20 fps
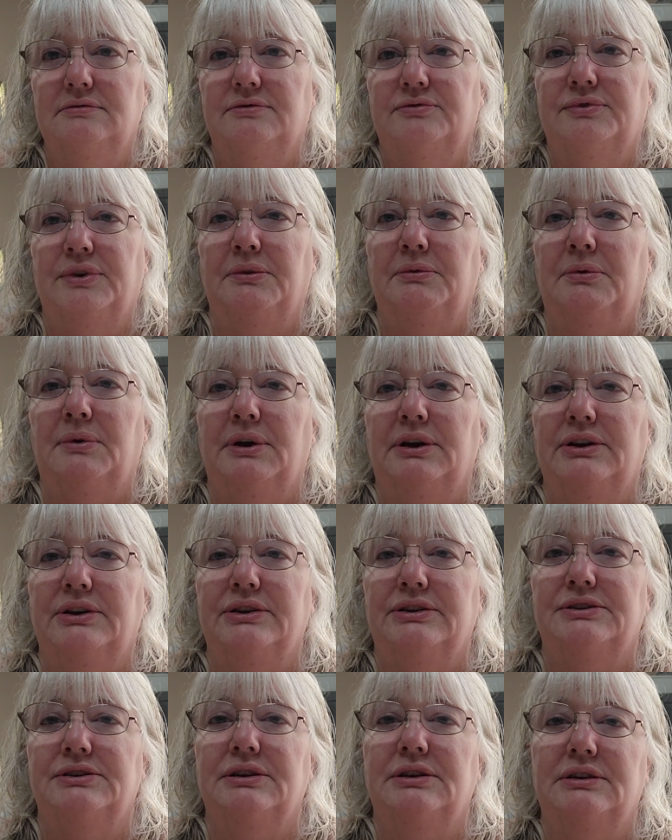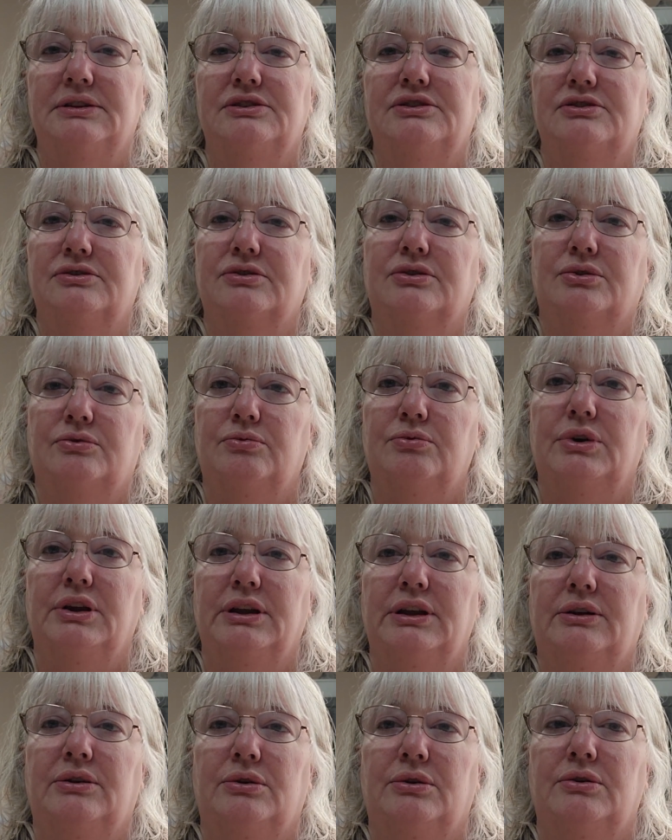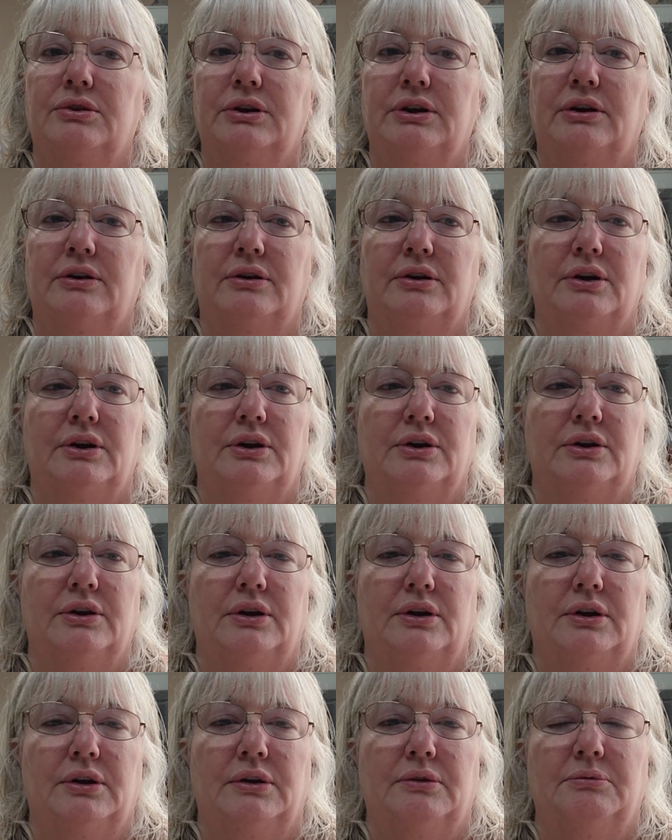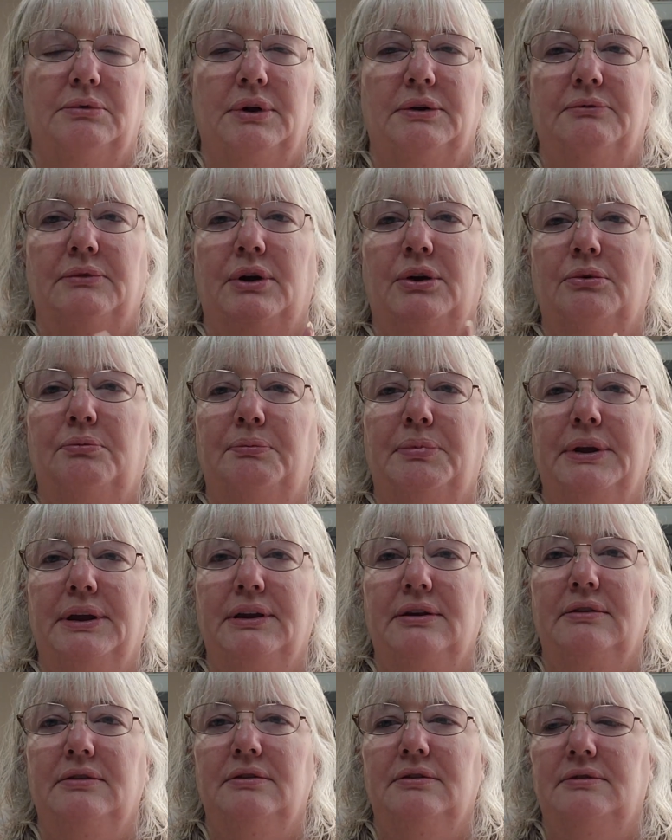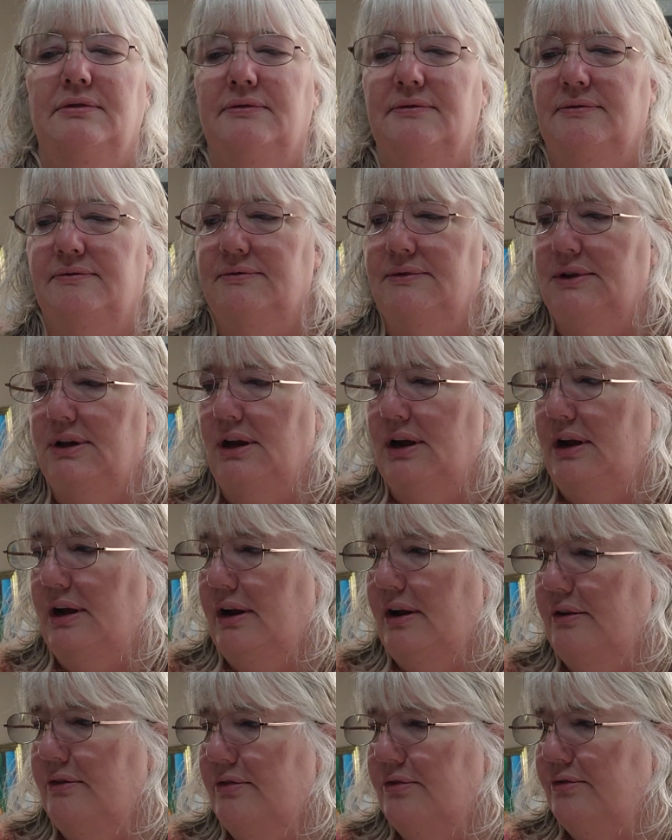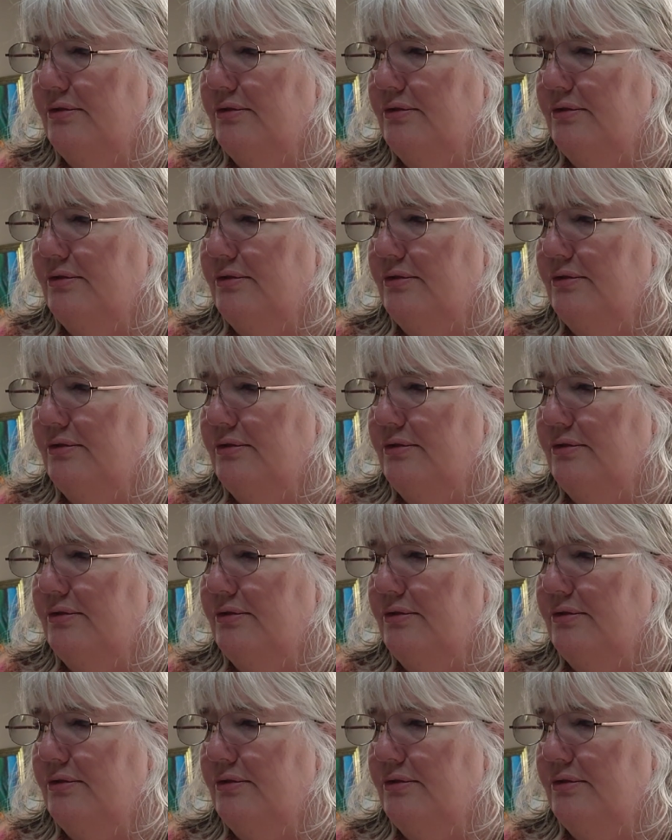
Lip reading: February just, it's really cold here. But I'm hoping to have